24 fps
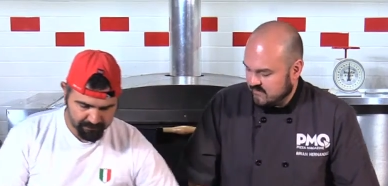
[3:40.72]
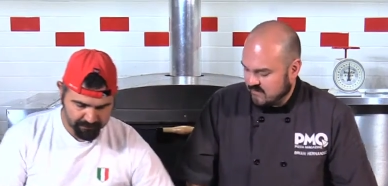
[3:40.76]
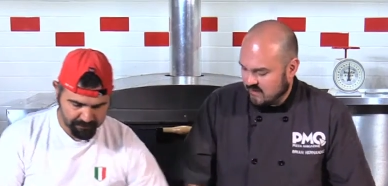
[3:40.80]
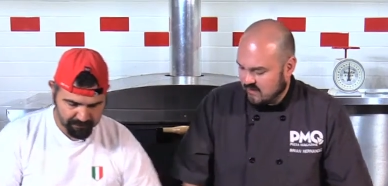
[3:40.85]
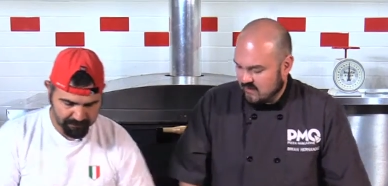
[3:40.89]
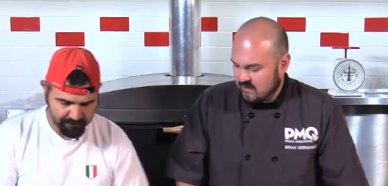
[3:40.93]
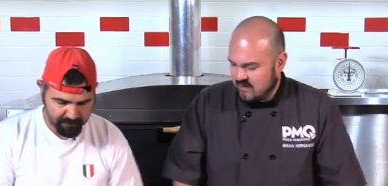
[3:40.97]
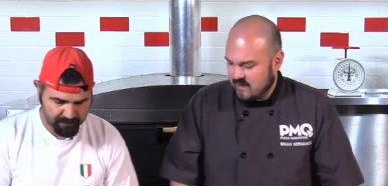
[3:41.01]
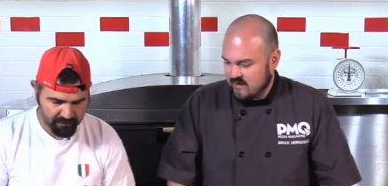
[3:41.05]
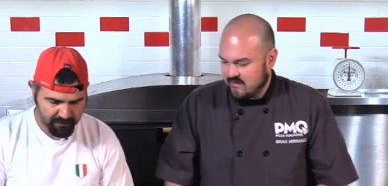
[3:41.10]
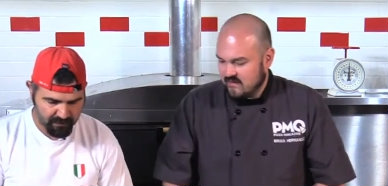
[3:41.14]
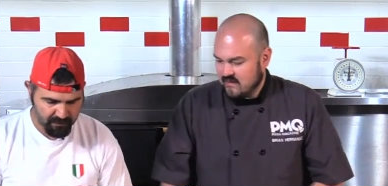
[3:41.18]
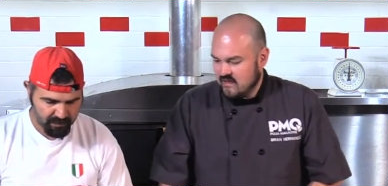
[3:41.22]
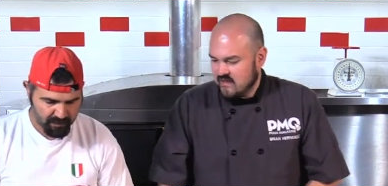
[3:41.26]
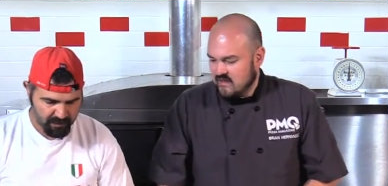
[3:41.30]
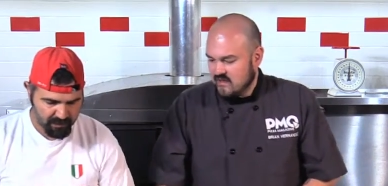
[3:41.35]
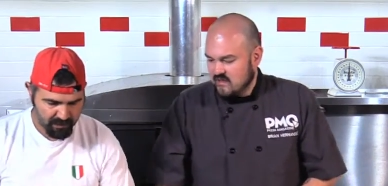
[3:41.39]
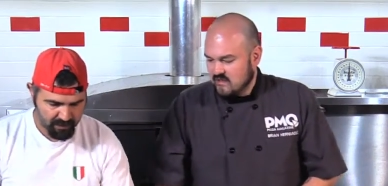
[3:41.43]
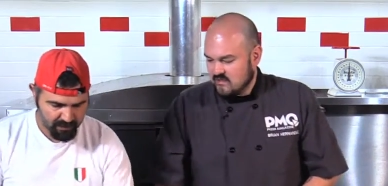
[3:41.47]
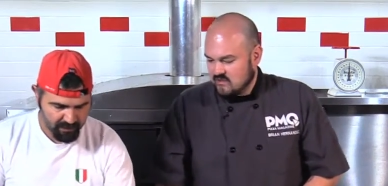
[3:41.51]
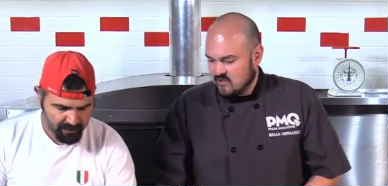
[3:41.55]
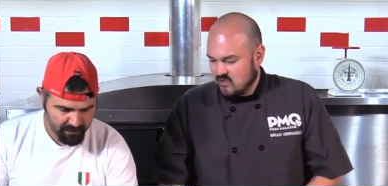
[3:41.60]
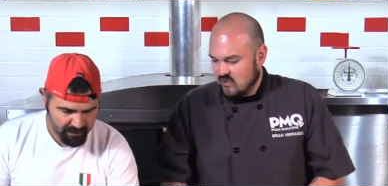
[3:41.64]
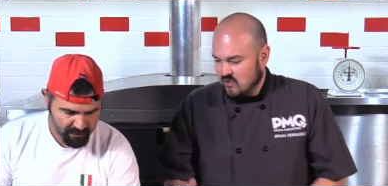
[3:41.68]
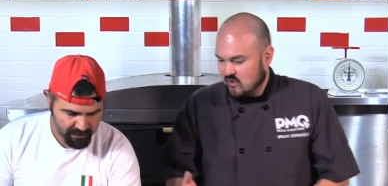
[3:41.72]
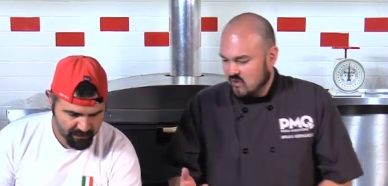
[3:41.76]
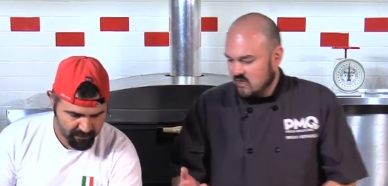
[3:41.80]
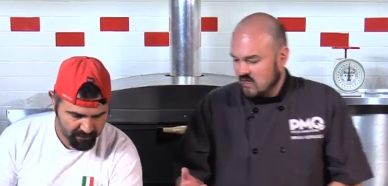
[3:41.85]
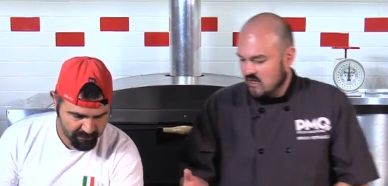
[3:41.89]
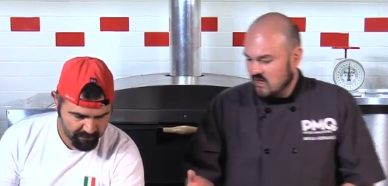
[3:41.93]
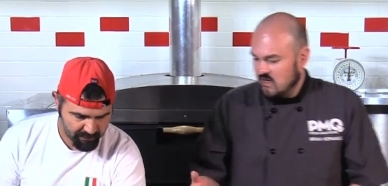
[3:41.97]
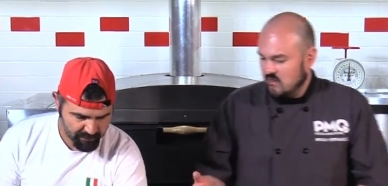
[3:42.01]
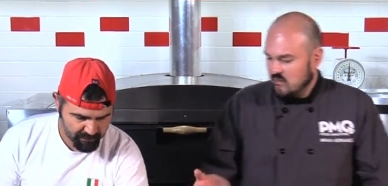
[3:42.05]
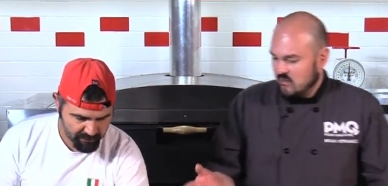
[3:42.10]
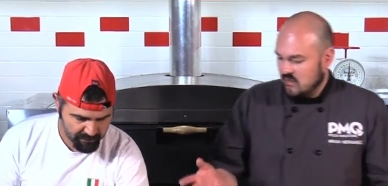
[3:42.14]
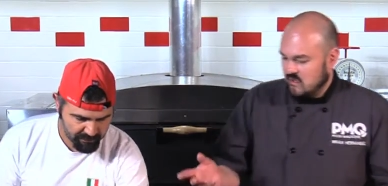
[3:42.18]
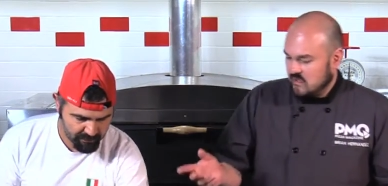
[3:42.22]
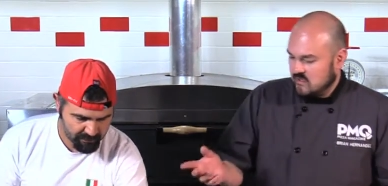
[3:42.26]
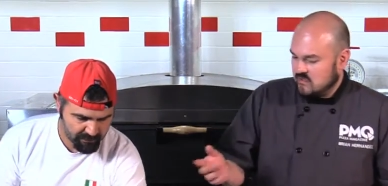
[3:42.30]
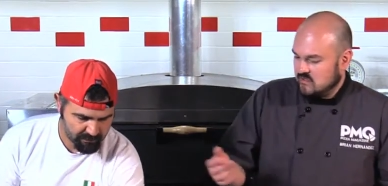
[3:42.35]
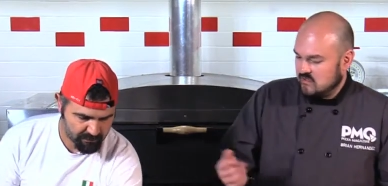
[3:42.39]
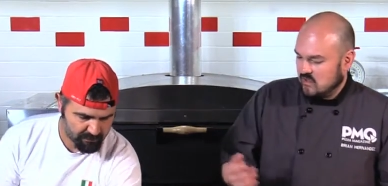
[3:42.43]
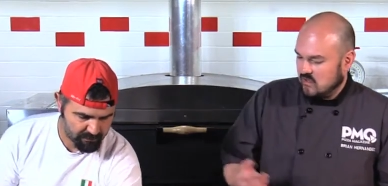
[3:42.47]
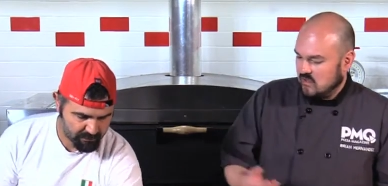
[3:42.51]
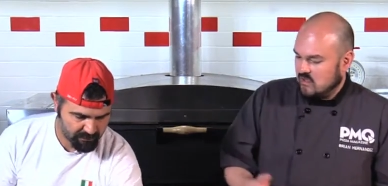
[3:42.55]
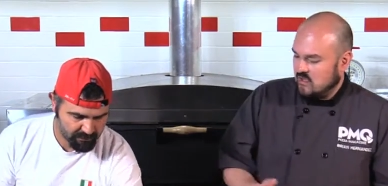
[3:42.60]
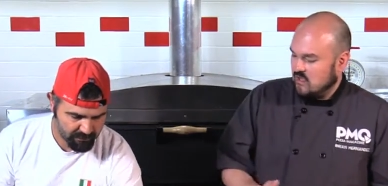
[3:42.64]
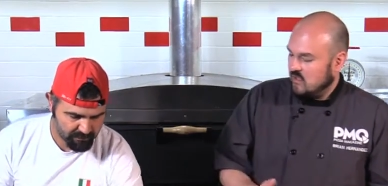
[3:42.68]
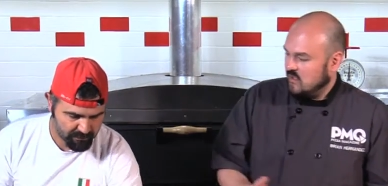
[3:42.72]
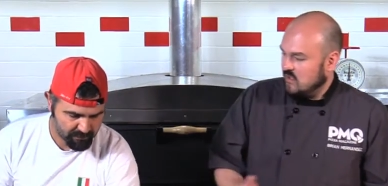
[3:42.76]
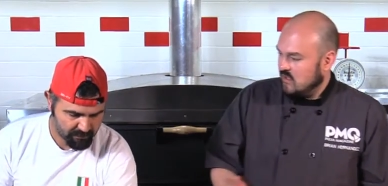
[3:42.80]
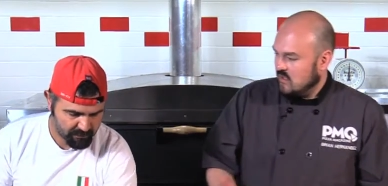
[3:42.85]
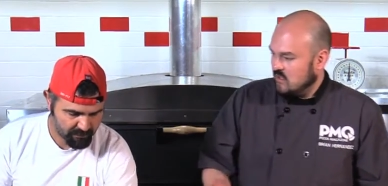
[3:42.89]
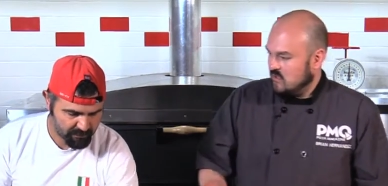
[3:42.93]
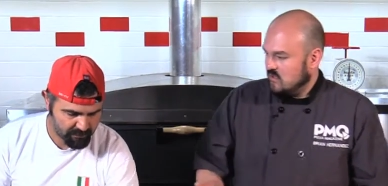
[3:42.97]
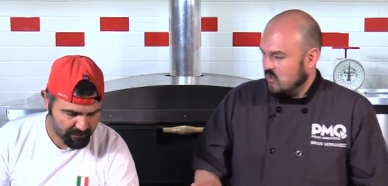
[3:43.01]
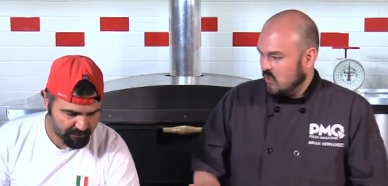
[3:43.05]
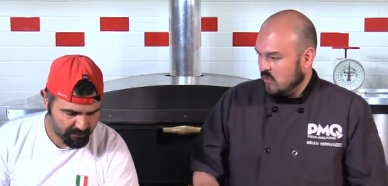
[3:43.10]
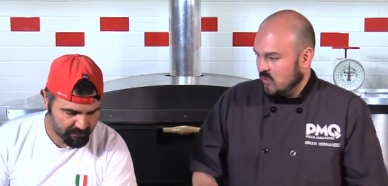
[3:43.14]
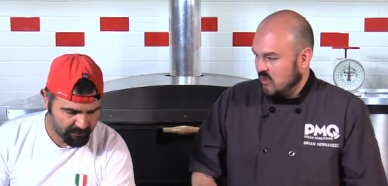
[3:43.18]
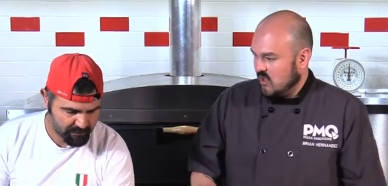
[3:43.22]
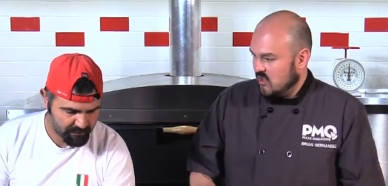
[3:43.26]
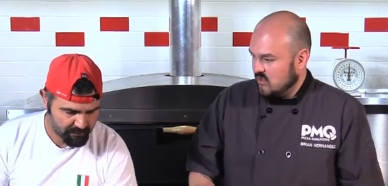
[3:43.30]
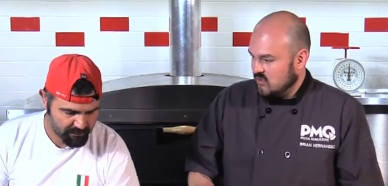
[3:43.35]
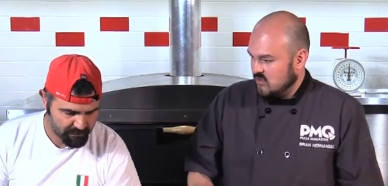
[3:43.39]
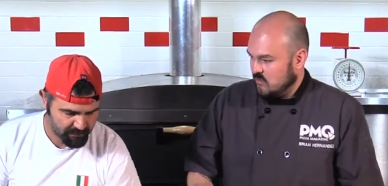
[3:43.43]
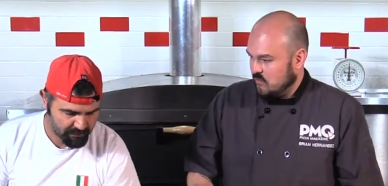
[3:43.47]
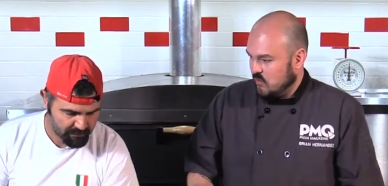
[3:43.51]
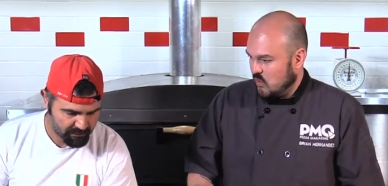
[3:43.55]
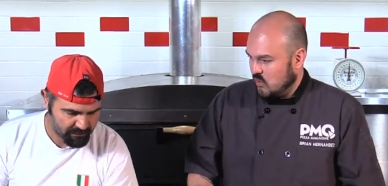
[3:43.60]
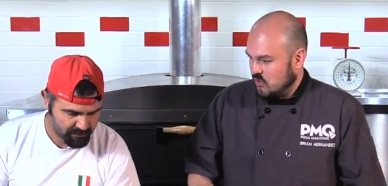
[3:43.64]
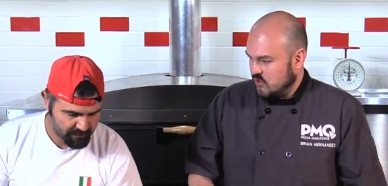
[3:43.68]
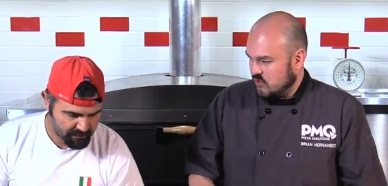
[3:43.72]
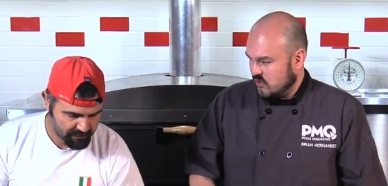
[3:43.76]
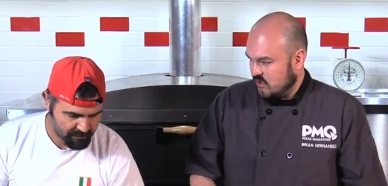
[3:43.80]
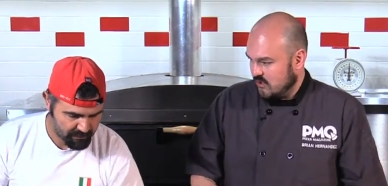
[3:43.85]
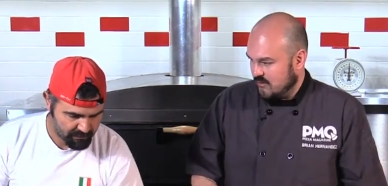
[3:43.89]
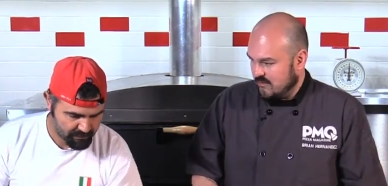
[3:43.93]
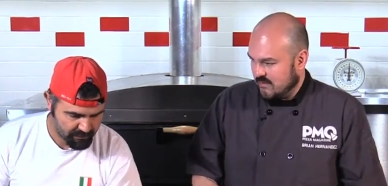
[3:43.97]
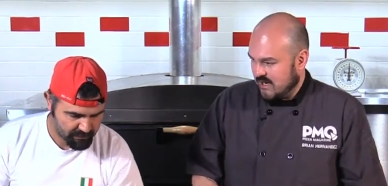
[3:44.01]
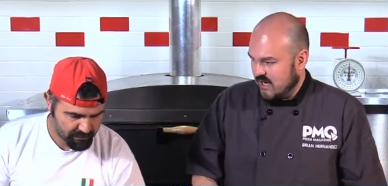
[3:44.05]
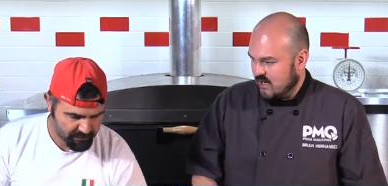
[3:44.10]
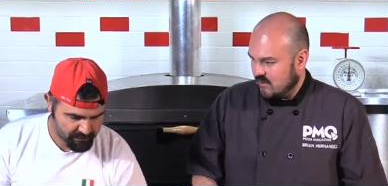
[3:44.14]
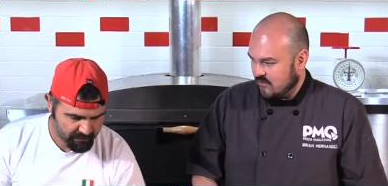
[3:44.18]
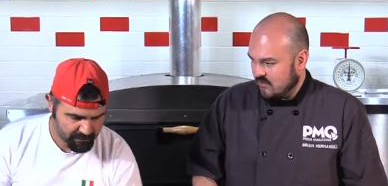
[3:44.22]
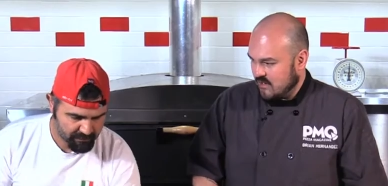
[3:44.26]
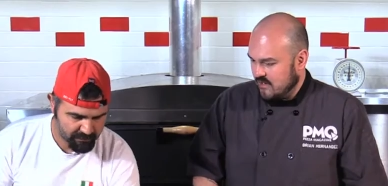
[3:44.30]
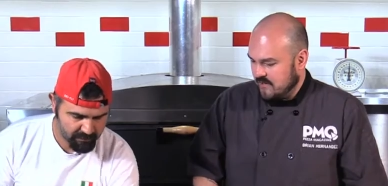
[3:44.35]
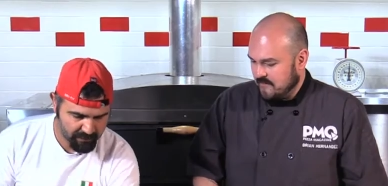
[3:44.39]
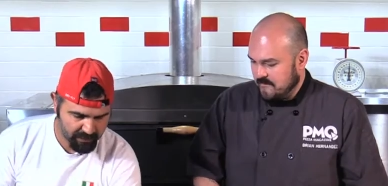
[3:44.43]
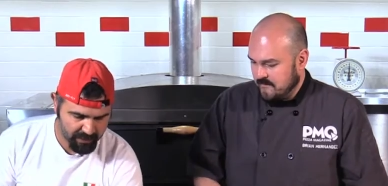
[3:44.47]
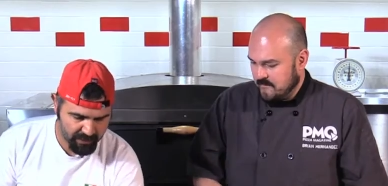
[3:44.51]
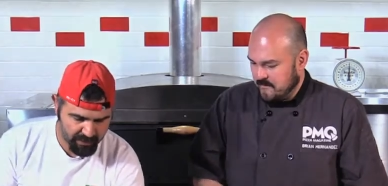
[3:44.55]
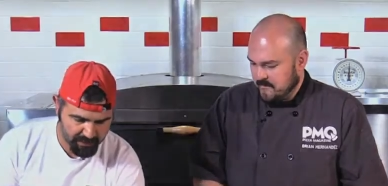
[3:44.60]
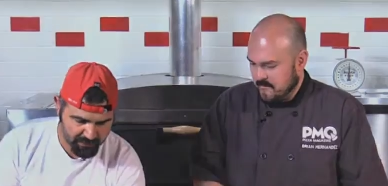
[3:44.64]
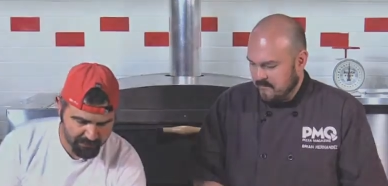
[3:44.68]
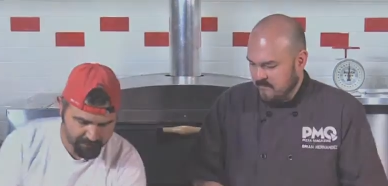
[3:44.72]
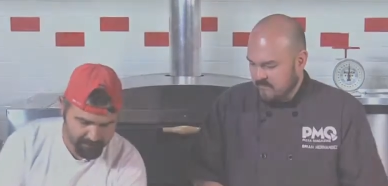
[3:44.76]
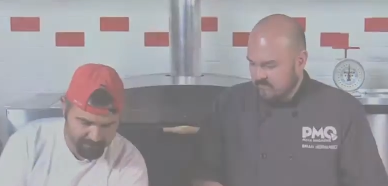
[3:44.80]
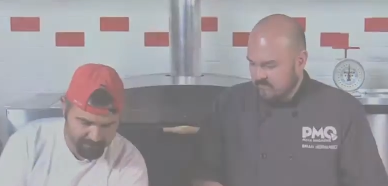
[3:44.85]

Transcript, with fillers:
Speaker 1: All right. So uh, we're gonna start cutting our dough balls and portioning them out, right? Yep.